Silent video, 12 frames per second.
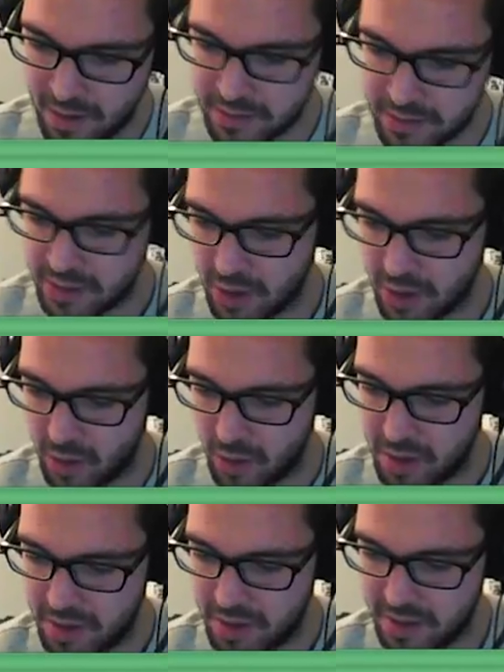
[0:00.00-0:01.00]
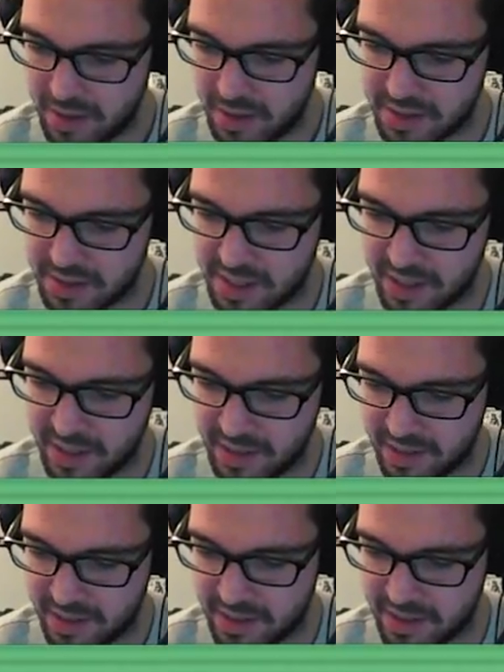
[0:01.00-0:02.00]
So, he's taking
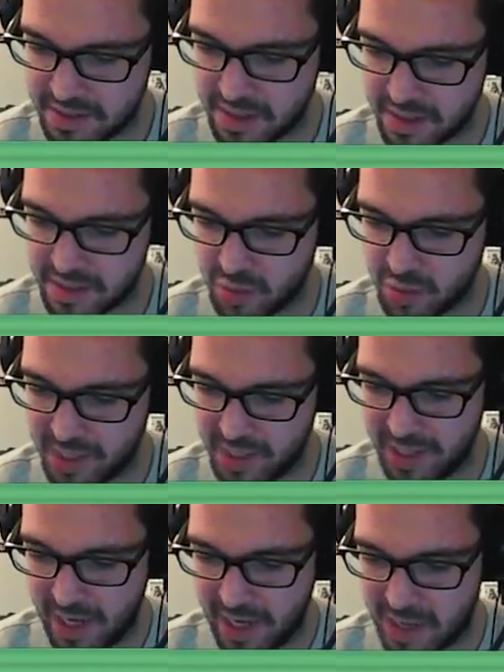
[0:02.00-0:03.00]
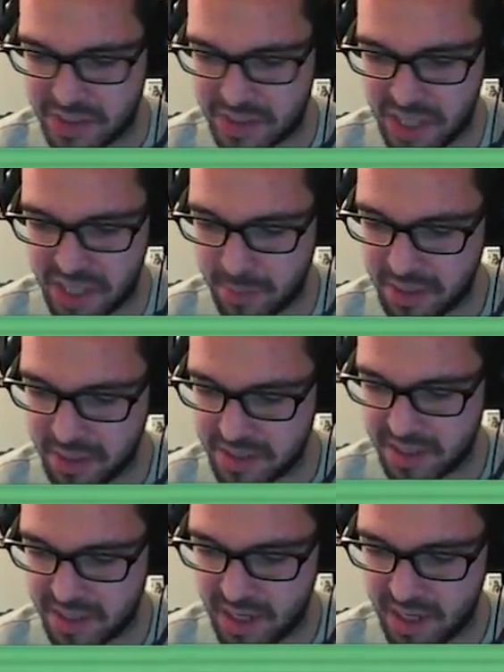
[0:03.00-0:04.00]
his sweet-ass Japanese
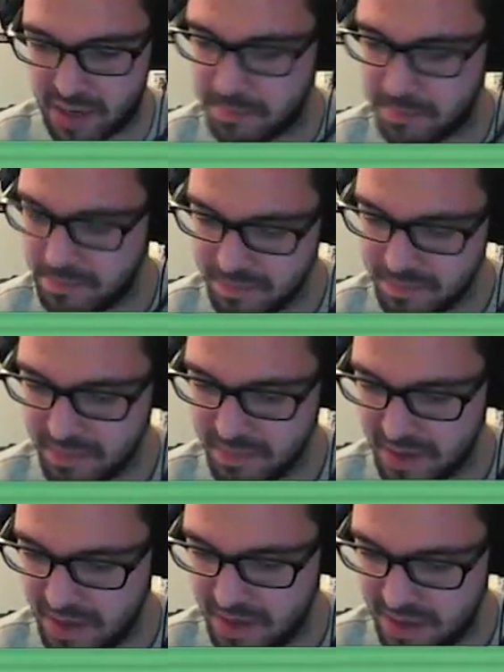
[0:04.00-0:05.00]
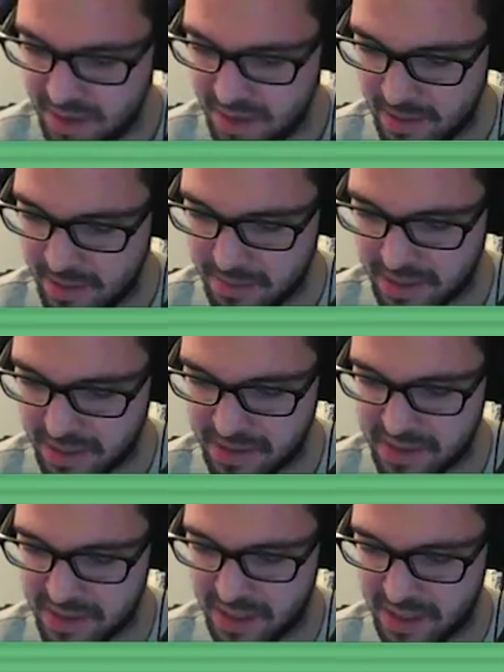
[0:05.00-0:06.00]
time in picking the
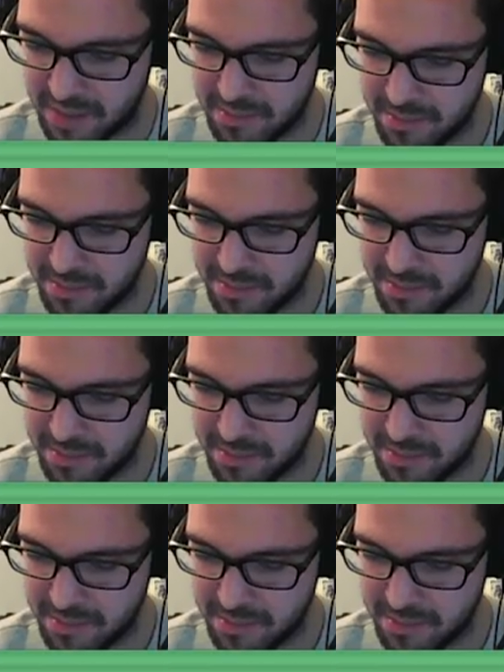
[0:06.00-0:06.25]
team.